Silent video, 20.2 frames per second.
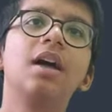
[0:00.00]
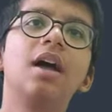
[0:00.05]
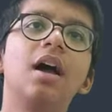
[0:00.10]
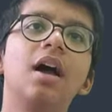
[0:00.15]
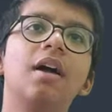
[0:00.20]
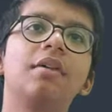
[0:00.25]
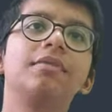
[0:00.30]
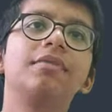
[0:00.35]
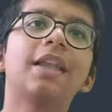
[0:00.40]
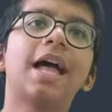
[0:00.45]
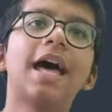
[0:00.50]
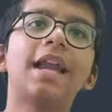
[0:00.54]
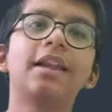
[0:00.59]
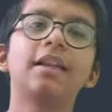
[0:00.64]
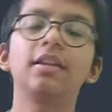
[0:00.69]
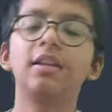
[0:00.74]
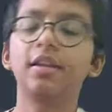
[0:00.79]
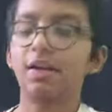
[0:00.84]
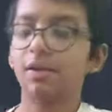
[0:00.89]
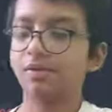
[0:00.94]
a
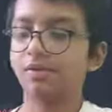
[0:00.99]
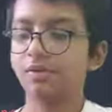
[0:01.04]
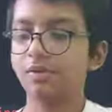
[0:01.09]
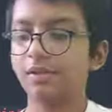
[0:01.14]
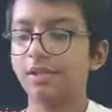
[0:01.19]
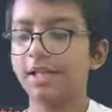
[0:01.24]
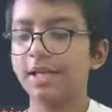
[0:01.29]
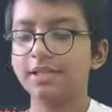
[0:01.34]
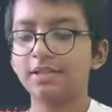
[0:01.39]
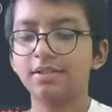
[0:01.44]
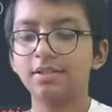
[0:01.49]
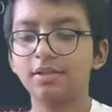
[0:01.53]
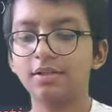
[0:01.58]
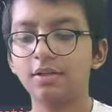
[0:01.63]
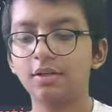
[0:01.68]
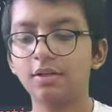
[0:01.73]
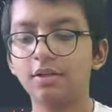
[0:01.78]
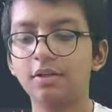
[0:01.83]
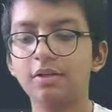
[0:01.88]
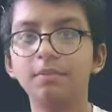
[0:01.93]
flatten layer. So let's
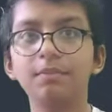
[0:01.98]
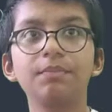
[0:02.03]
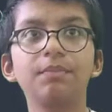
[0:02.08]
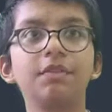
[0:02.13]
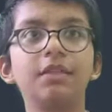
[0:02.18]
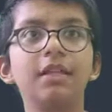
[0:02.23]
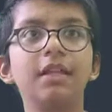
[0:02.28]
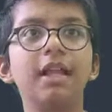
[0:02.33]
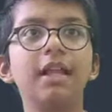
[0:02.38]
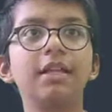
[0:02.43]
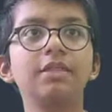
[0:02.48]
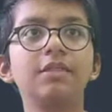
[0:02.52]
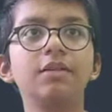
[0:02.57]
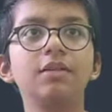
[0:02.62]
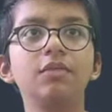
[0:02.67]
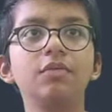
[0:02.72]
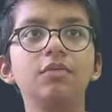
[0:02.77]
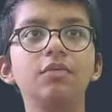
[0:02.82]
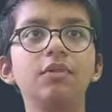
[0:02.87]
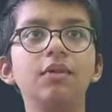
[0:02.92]

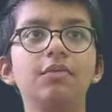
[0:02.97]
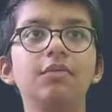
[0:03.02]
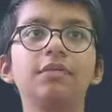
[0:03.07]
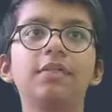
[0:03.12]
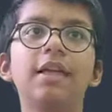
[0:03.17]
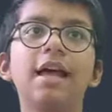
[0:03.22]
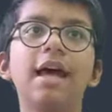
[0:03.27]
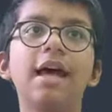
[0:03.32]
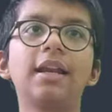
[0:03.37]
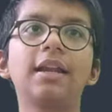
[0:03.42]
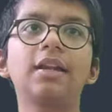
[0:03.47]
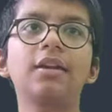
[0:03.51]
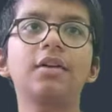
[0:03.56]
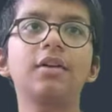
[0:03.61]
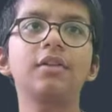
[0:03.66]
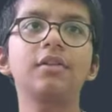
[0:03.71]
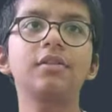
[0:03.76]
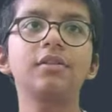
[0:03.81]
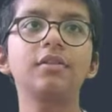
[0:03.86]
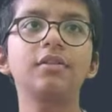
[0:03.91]
do the flatten
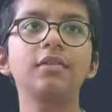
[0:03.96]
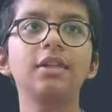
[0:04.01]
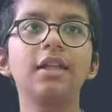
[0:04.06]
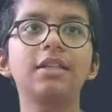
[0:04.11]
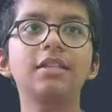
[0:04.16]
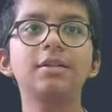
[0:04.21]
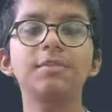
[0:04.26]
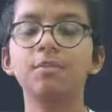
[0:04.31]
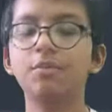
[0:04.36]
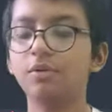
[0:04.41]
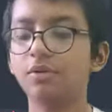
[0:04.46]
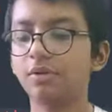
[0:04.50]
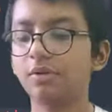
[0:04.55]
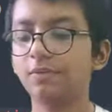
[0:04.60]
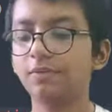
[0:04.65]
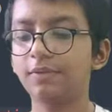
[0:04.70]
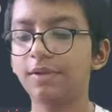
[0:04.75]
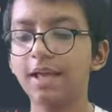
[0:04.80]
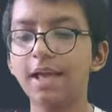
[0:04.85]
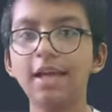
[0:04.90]
also. Let's import the
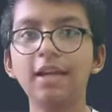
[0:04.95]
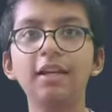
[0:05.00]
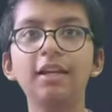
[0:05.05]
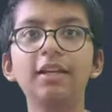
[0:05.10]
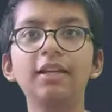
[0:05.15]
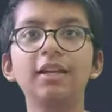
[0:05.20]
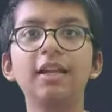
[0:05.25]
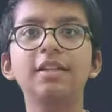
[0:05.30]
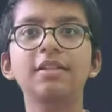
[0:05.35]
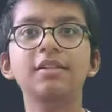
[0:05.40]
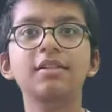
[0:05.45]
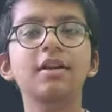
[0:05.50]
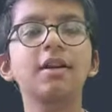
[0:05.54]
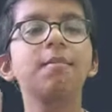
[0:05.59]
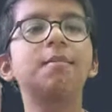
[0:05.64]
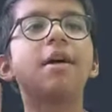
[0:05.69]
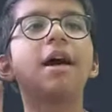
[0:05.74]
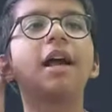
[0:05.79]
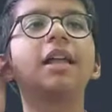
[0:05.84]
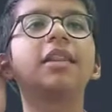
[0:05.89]
flatten. Let's
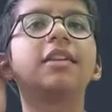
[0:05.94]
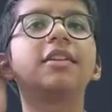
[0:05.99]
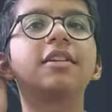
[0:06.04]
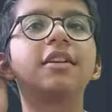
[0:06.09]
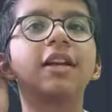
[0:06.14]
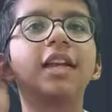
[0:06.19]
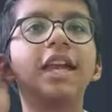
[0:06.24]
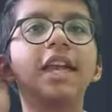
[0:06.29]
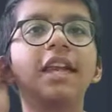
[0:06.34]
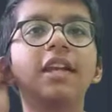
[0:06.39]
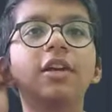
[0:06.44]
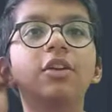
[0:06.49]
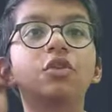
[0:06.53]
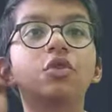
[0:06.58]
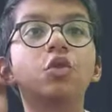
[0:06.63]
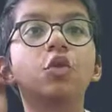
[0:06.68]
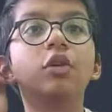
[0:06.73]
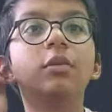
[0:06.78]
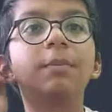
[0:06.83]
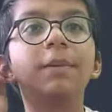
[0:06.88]
compile it again.
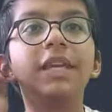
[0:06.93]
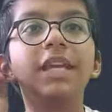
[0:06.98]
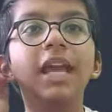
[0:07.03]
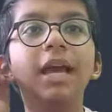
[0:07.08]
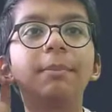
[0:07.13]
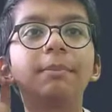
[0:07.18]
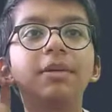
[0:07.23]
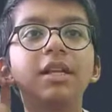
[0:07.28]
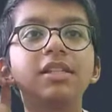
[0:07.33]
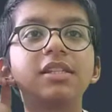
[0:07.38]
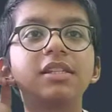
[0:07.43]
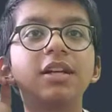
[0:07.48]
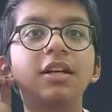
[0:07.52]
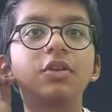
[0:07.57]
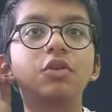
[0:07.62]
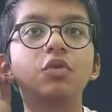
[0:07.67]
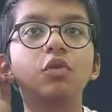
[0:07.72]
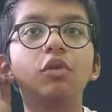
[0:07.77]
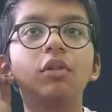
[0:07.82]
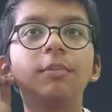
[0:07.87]
Control B. I'm pressing
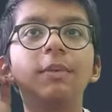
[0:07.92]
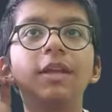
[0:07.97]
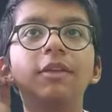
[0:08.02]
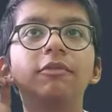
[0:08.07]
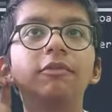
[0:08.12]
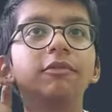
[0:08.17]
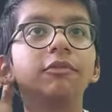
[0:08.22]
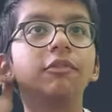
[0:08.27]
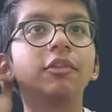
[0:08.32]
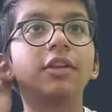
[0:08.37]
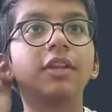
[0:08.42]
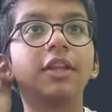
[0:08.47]
Control B for